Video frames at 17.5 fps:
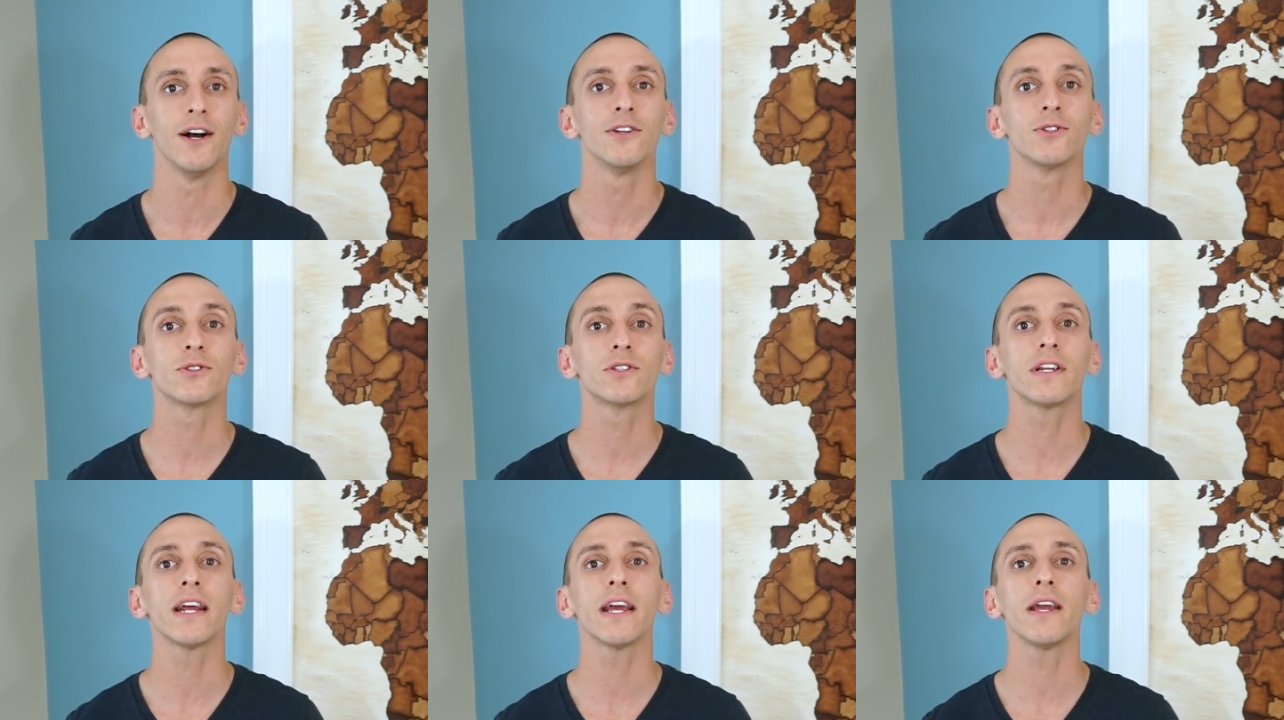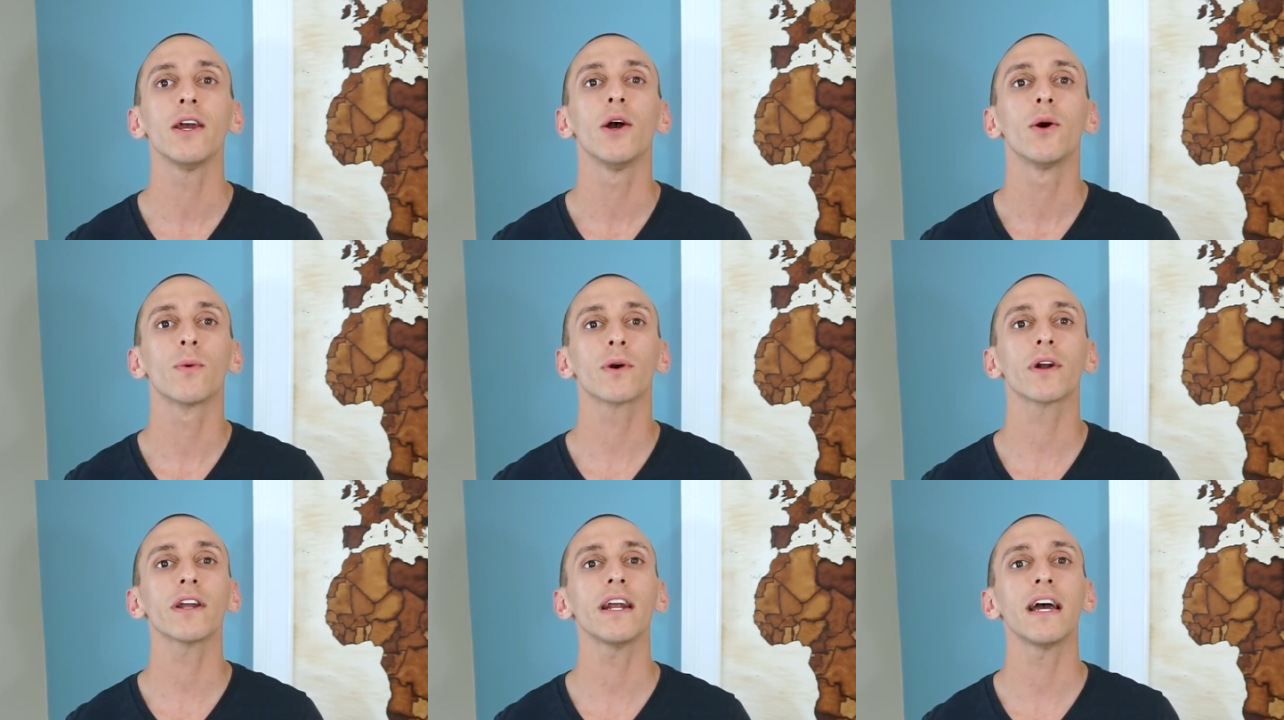So today,
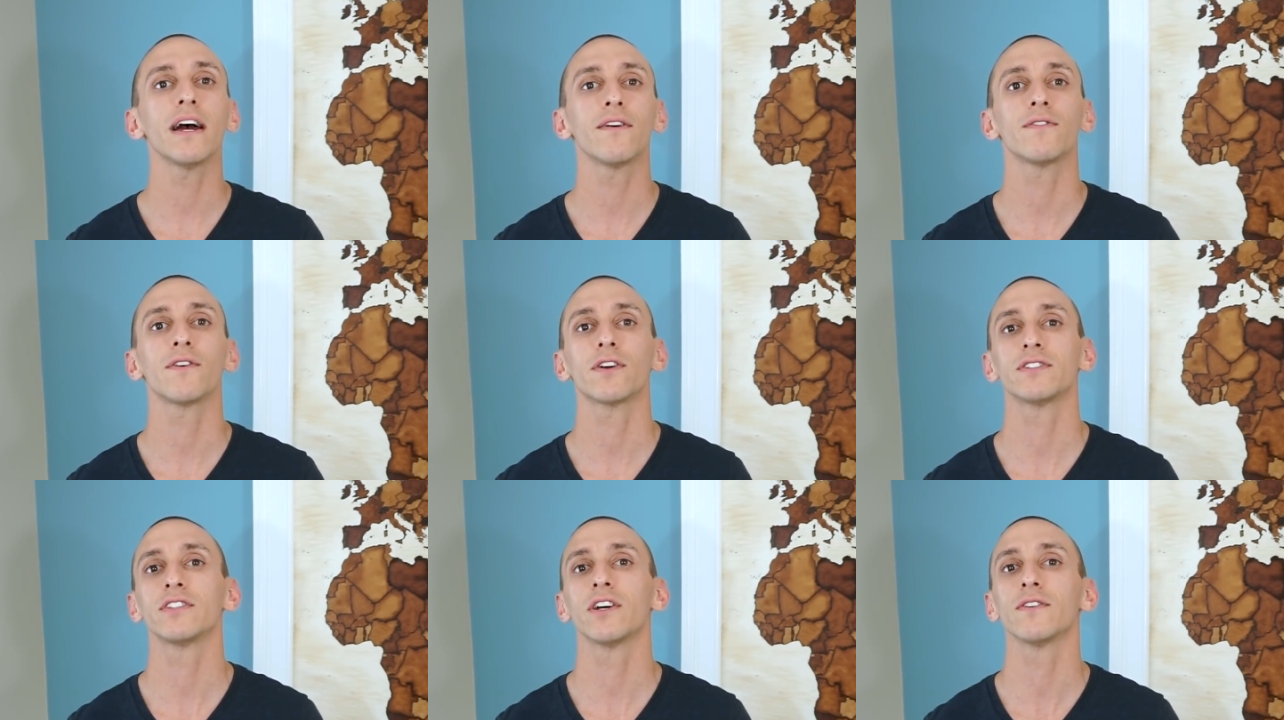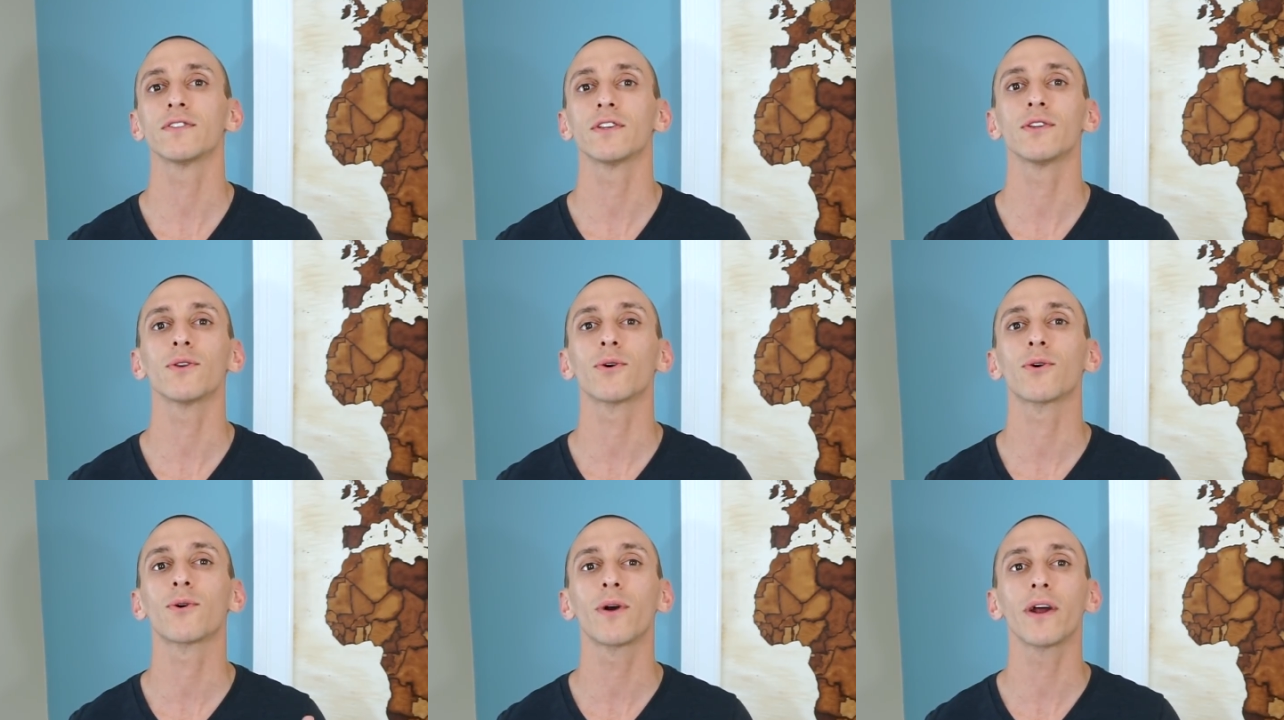we're gonna have ourselves a
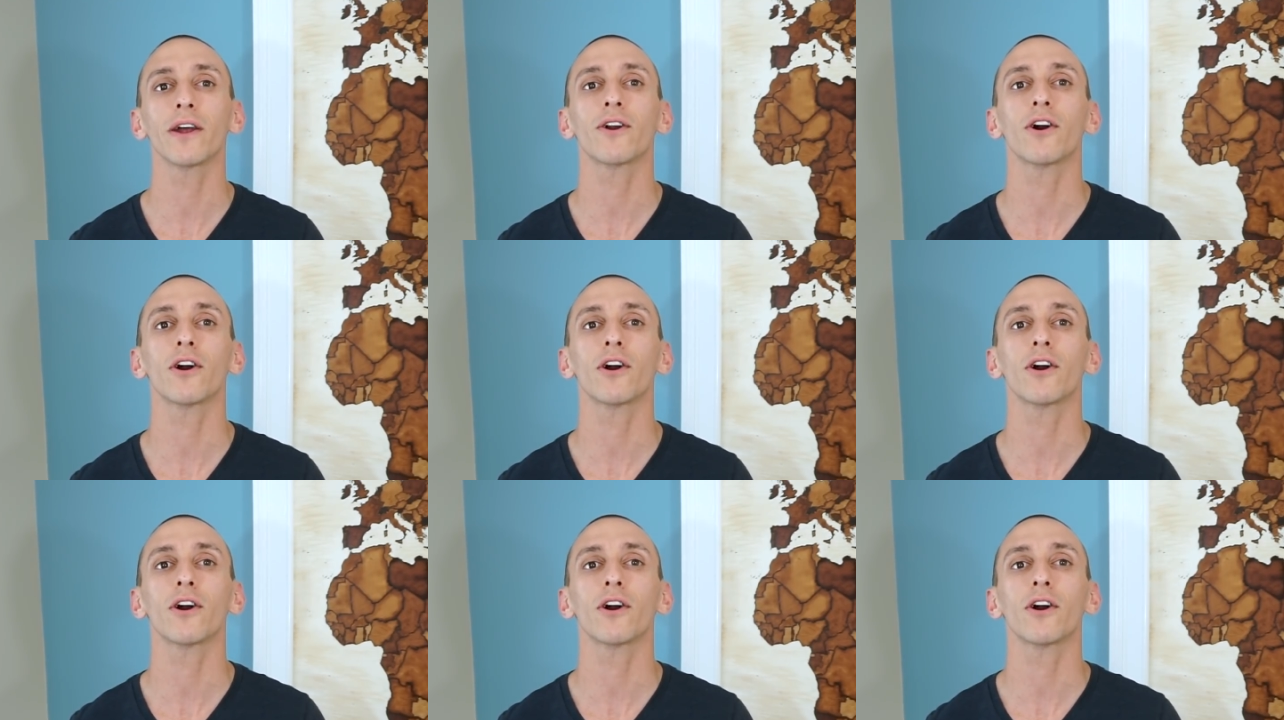little credit